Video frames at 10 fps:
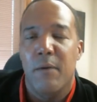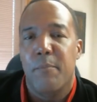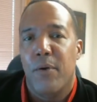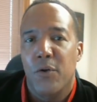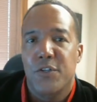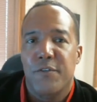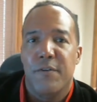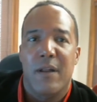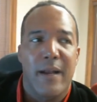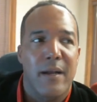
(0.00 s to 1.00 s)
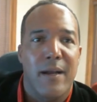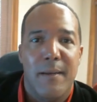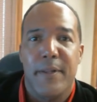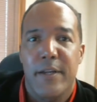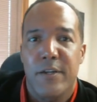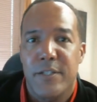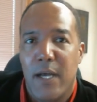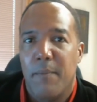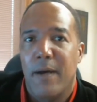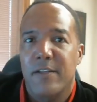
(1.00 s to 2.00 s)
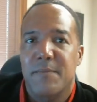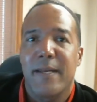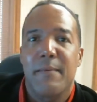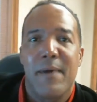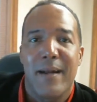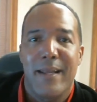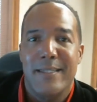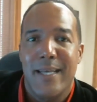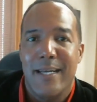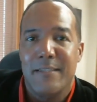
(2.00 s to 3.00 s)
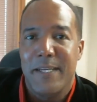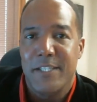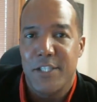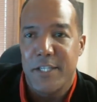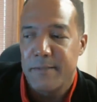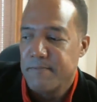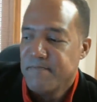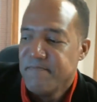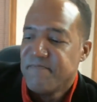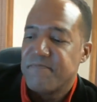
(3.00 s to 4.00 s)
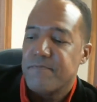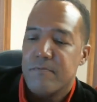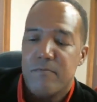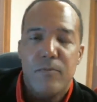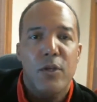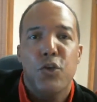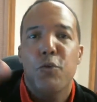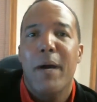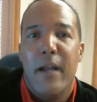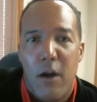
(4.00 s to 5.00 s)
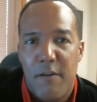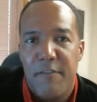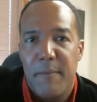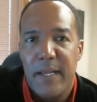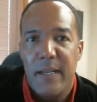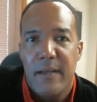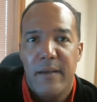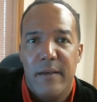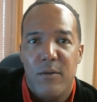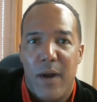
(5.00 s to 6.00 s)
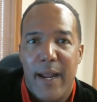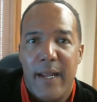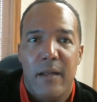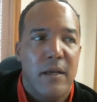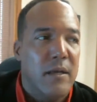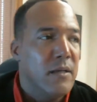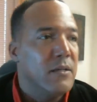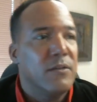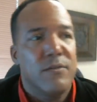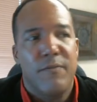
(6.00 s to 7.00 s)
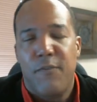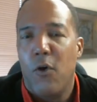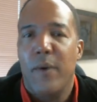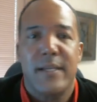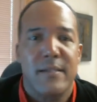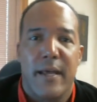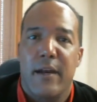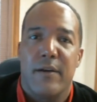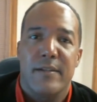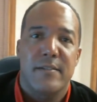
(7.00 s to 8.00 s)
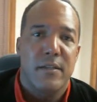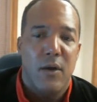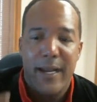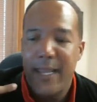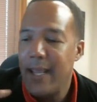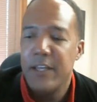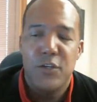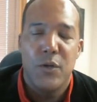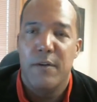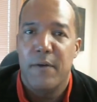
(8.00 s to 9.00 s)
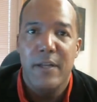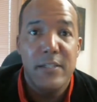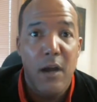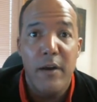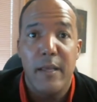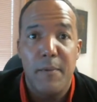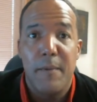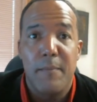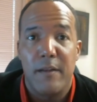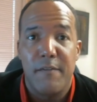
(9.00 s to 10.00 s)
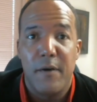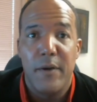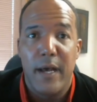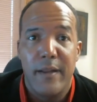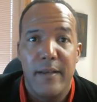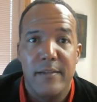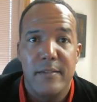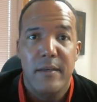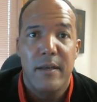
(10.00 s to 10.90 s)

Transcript: approached for like a couple of years now about spending money on text messaging. You buy a car for me, right? Four weeks later, and you know I can't get you on the phone. It's hard to get people on the phone nowadays.